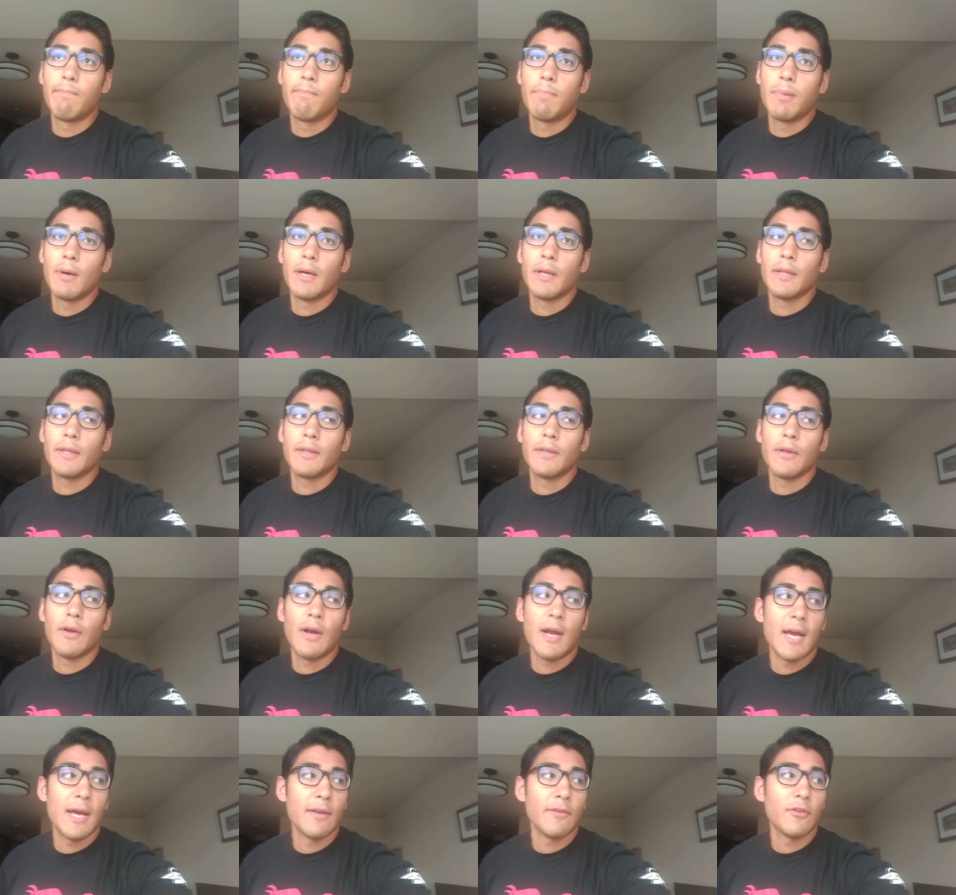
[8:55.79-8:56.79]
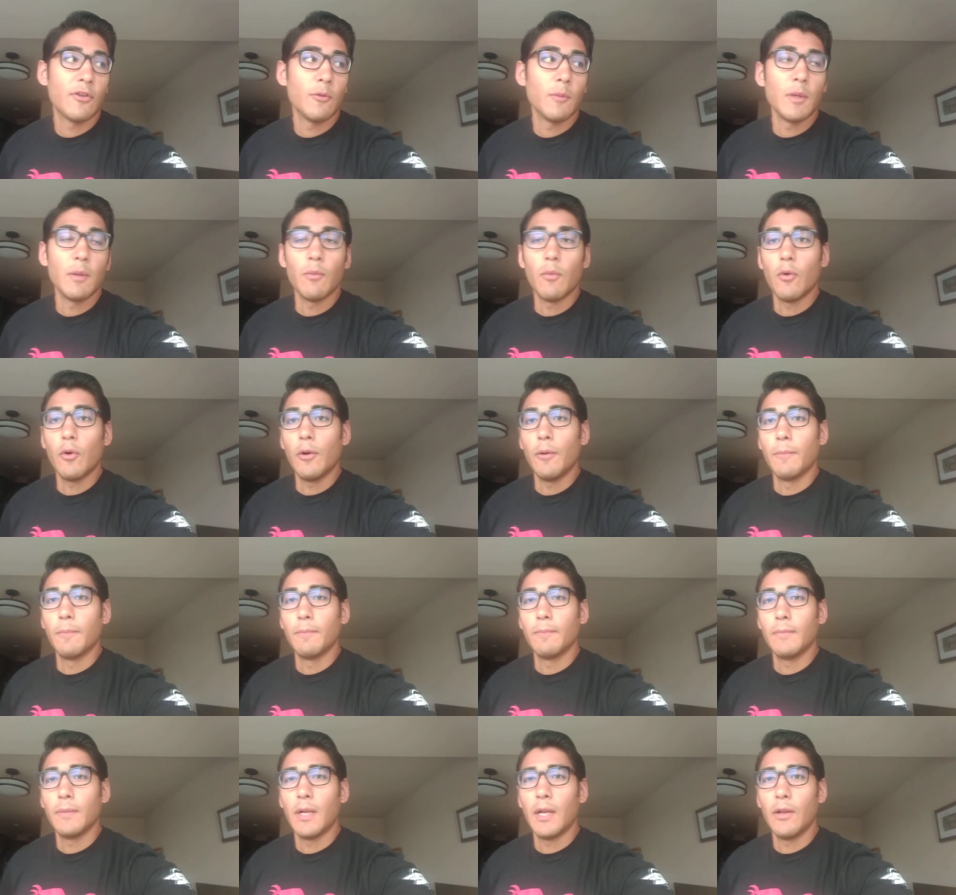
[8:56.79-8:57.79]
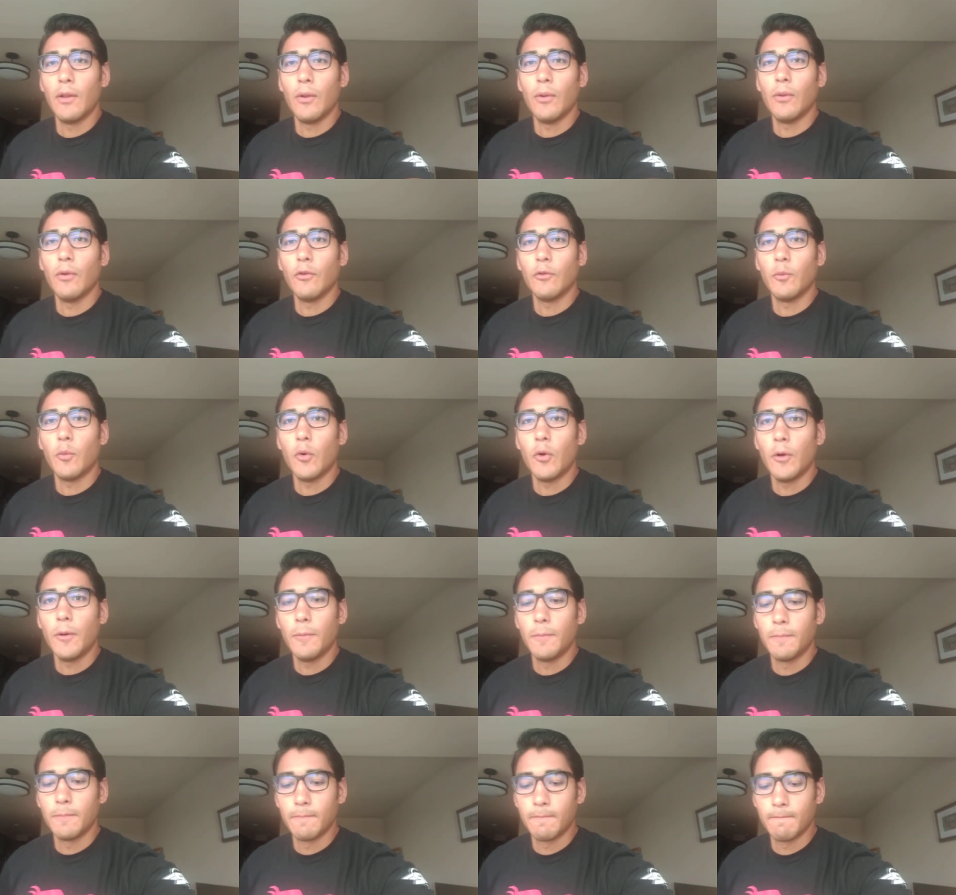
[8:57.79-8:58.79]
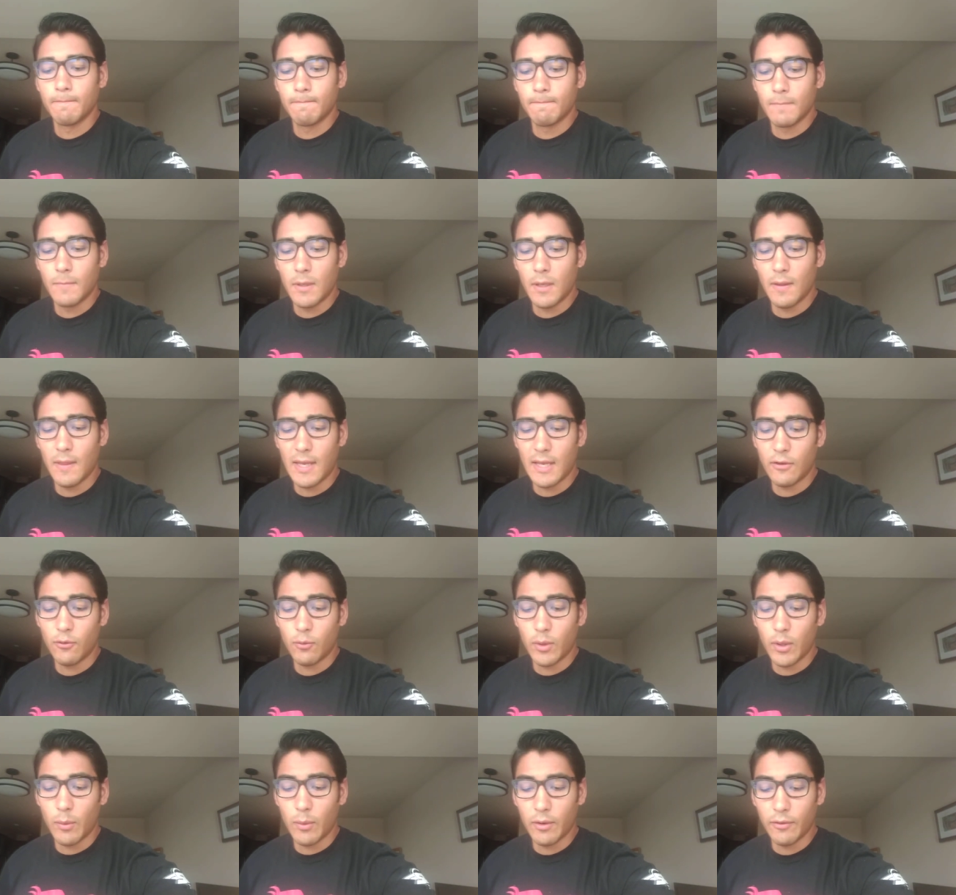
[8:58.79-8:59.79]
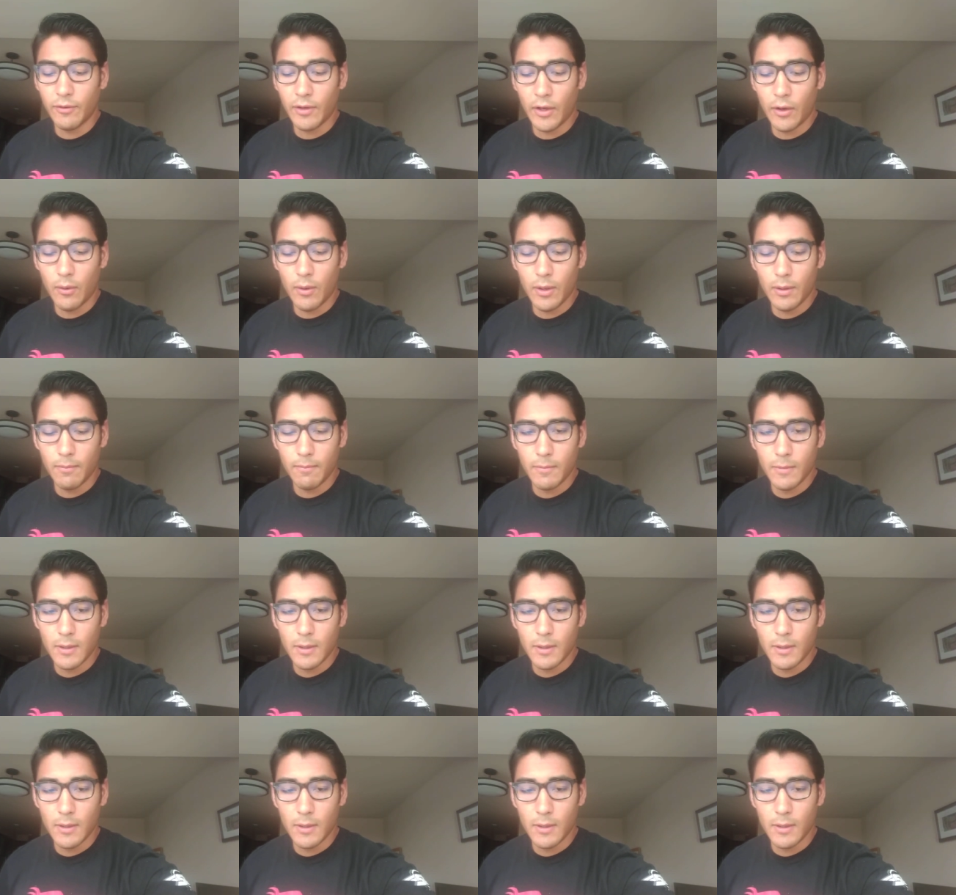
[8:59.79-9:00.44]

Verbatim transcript: But has to be more. And I know there's more. And that's what I want to settle on.